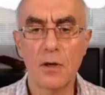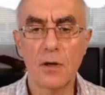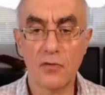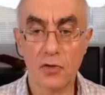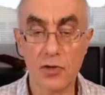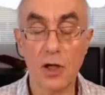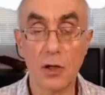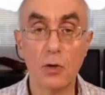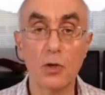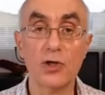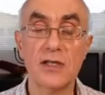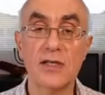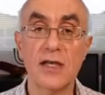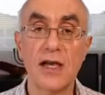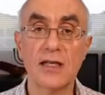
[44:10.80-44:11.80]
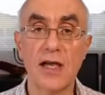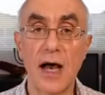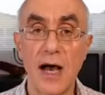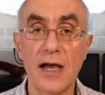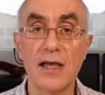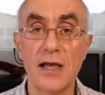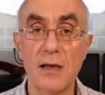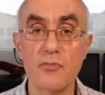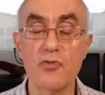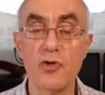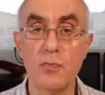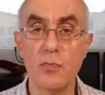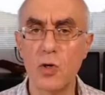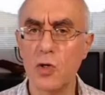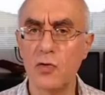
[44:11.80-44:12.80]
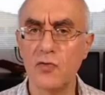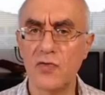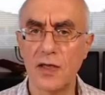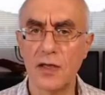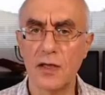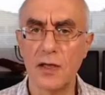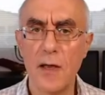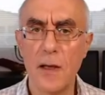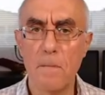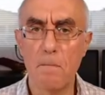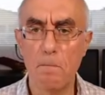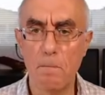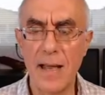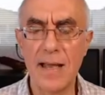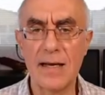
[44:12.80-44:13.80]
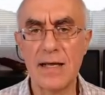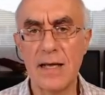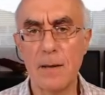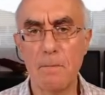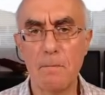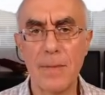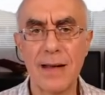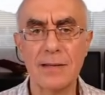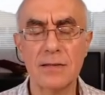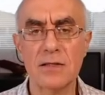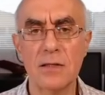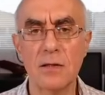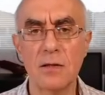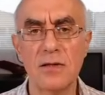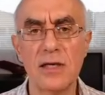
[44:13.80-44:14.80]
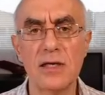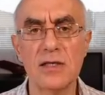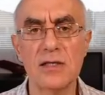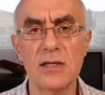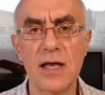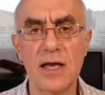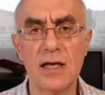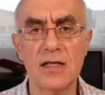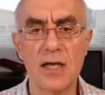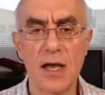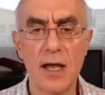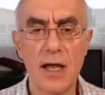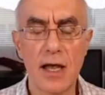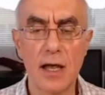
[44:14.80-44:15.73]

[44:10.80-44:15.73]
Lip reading: For the Lord says, I am removing many a mantle these days,